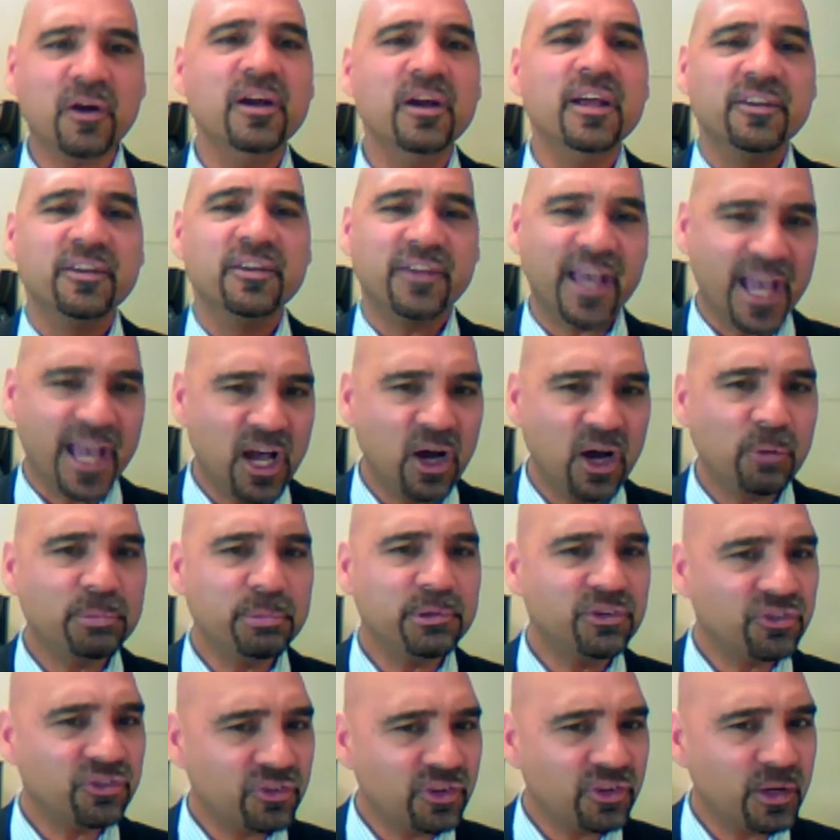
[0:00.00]
Quizzes are
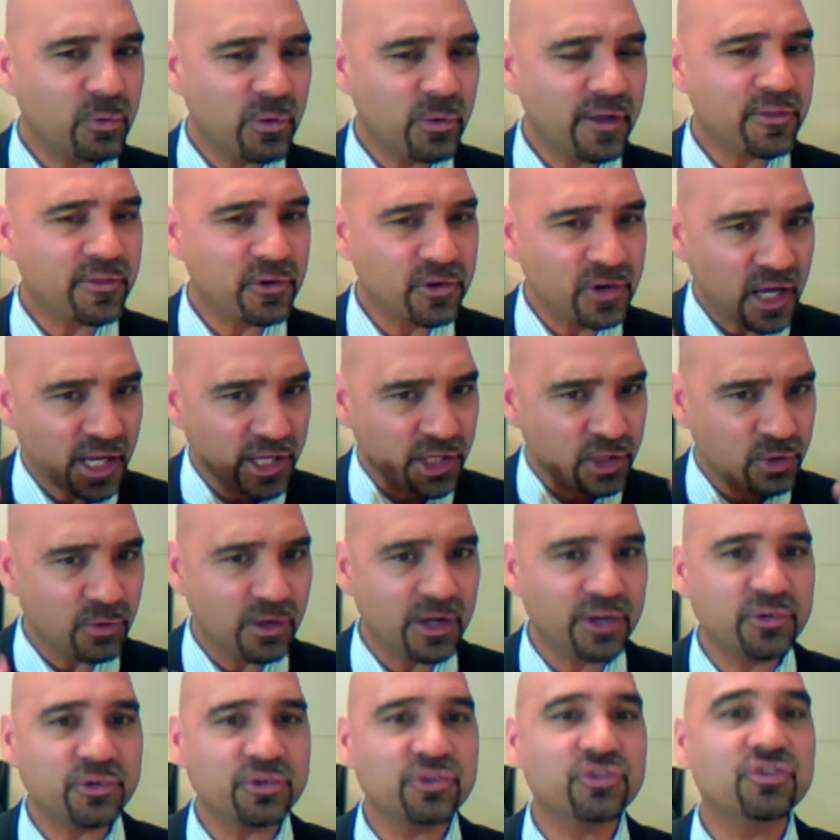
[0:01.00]
there to help you
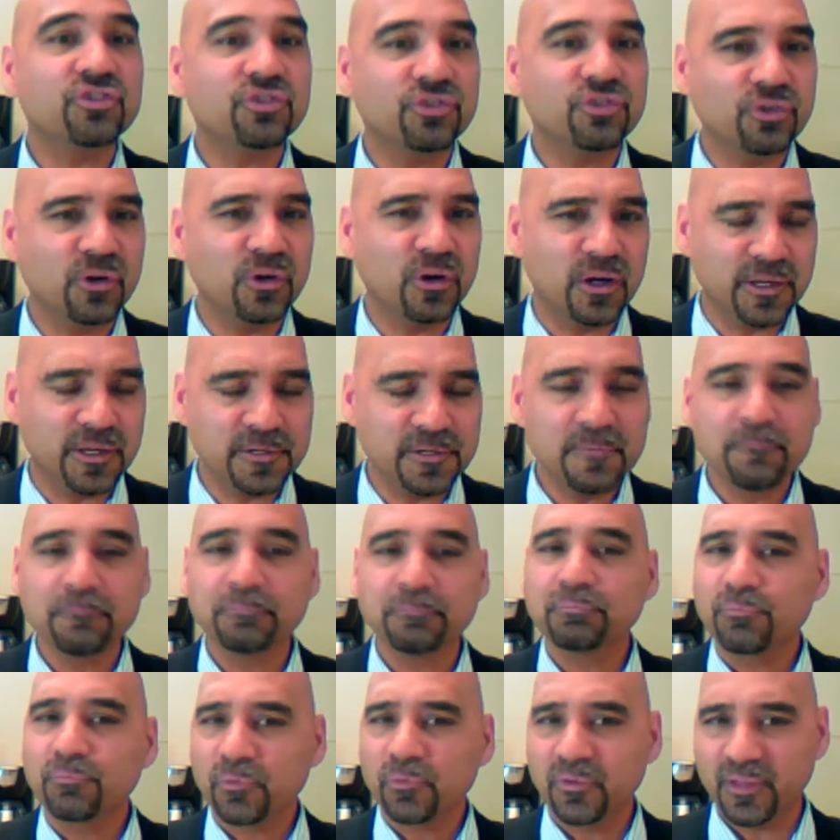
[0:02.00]
see whether or not you
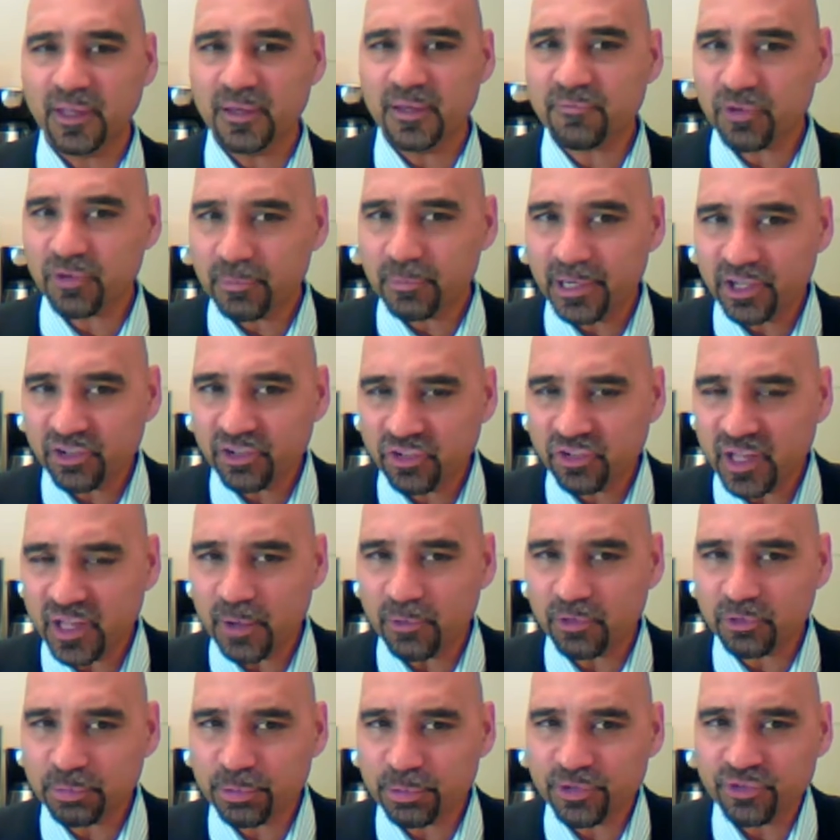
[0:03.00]
understood
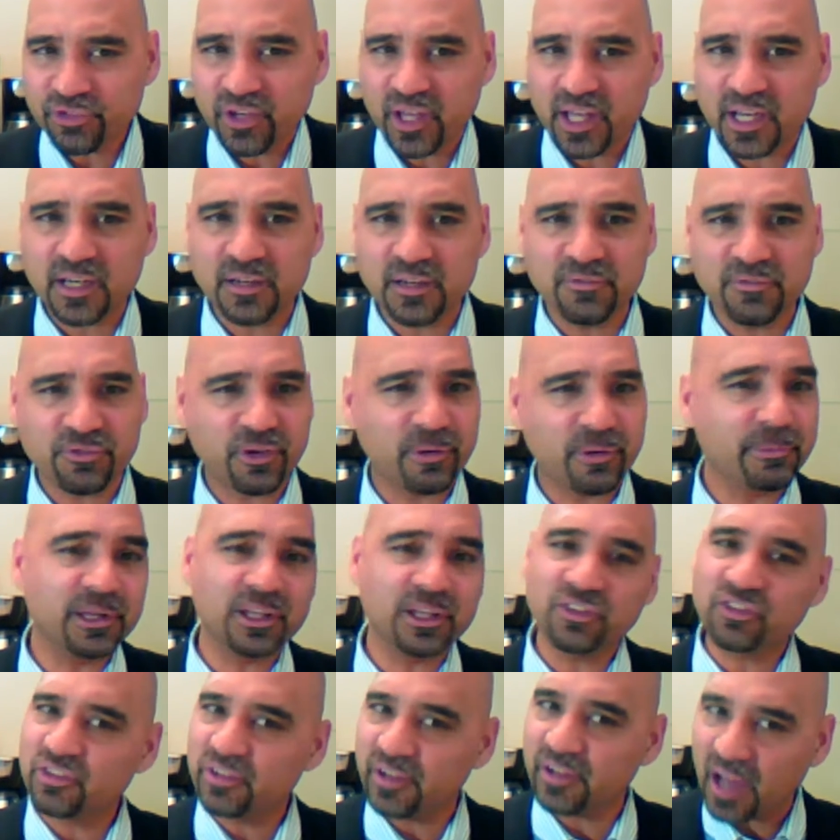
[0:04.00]
the information that
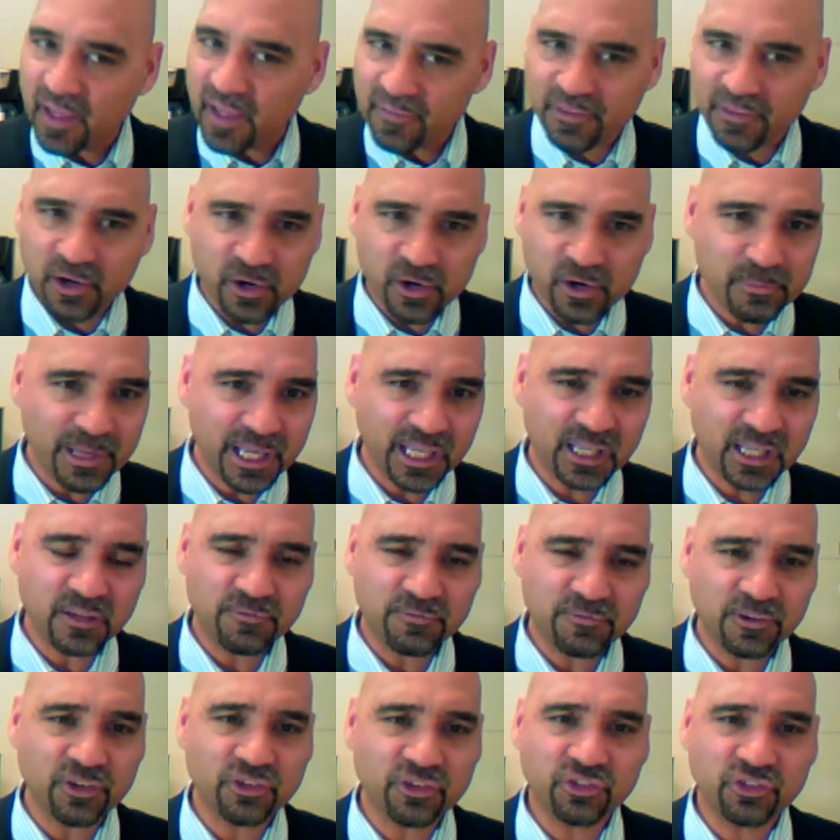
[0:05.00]
was presented from you.
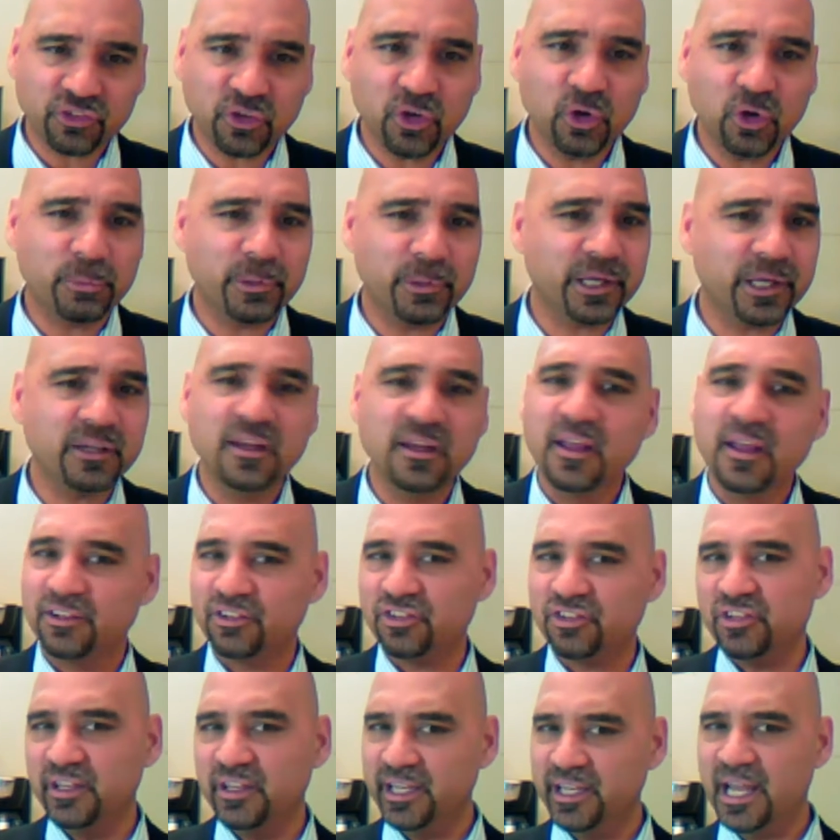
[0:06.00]
It's not there to make you
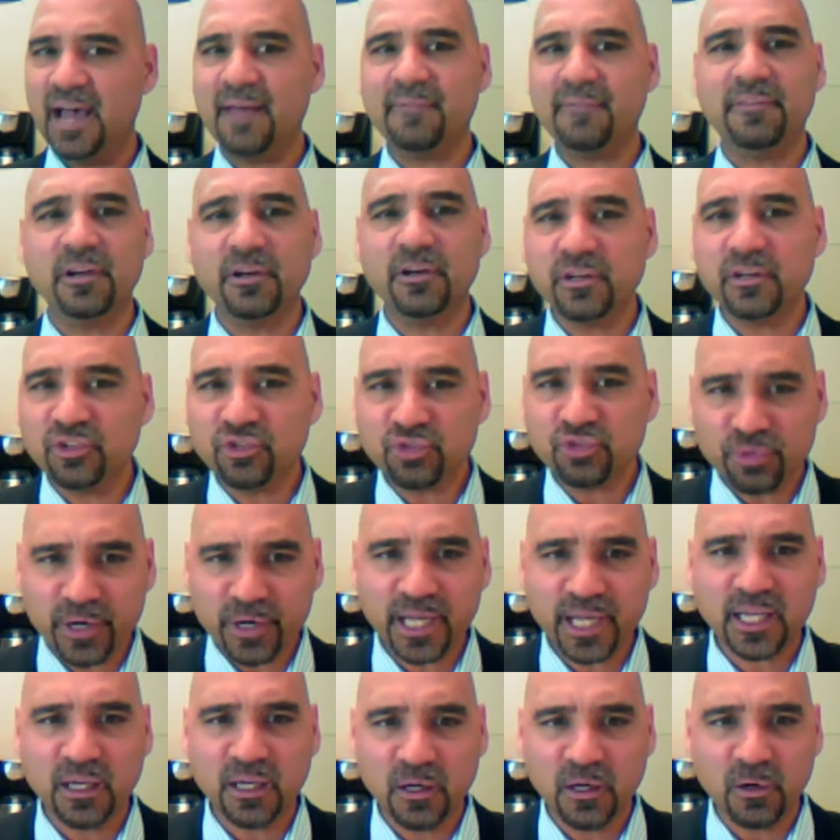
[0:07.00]
feel stupid.
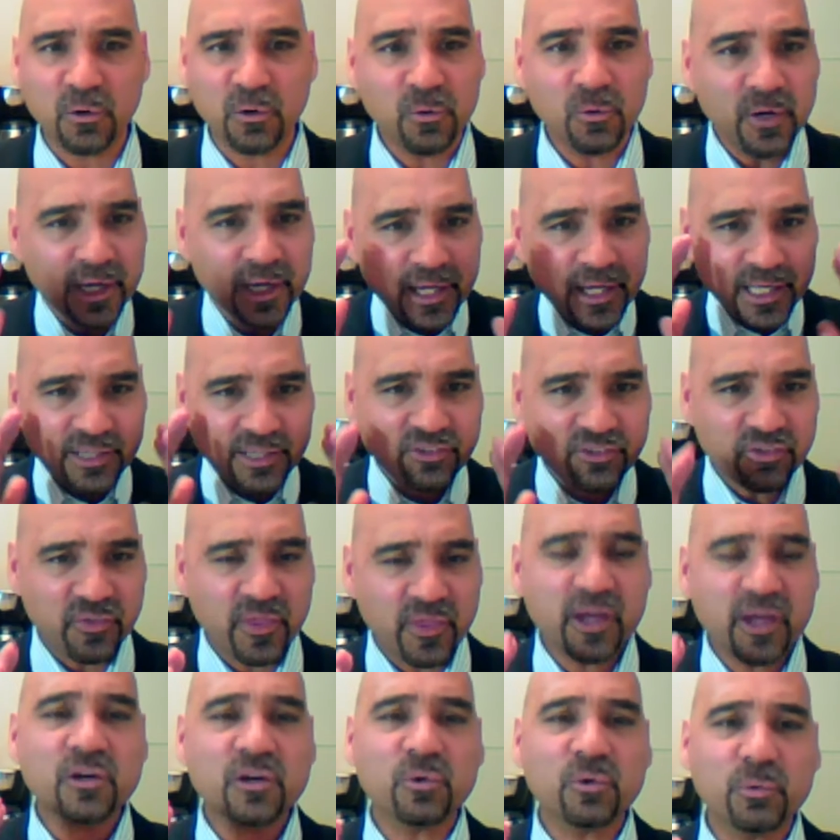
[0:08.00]
It's not there to
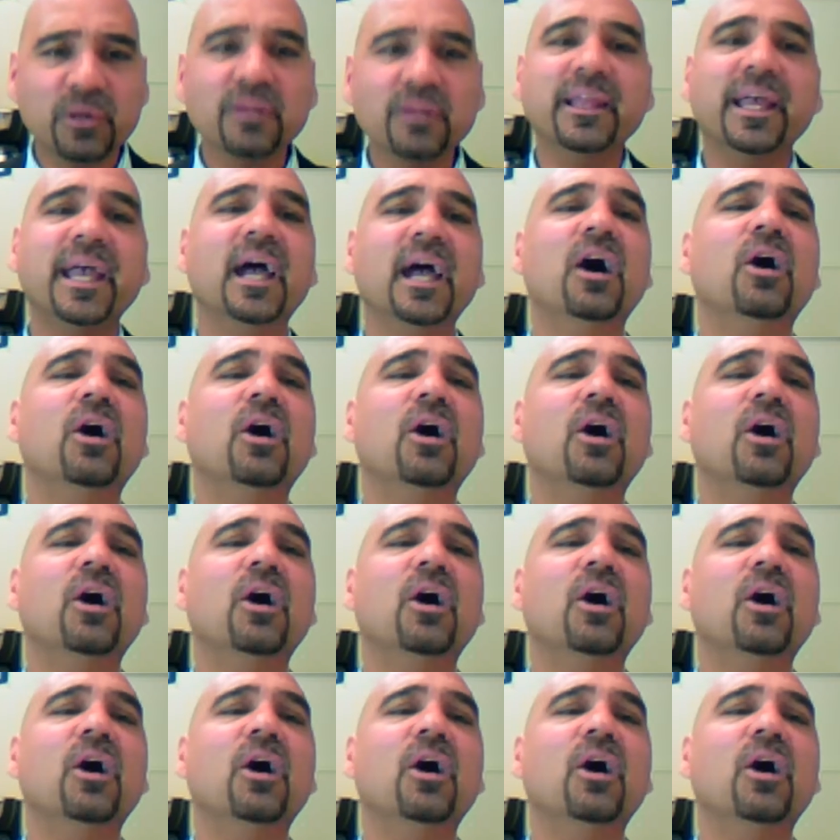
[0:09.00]
trick you.